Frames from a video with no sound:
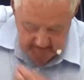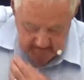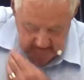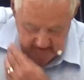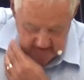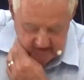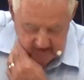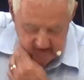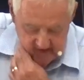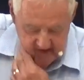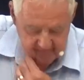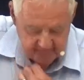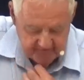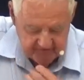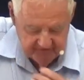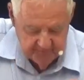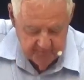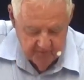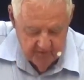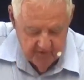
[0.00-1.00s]
he, he loves
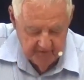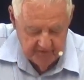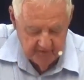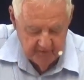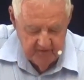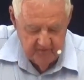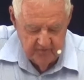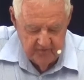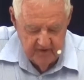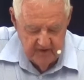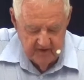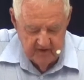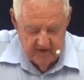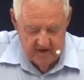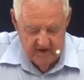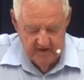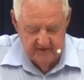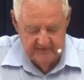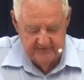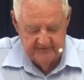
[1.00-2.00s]
us more than we
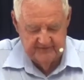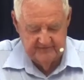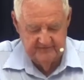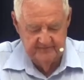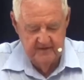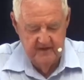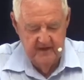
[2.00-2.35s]
realize.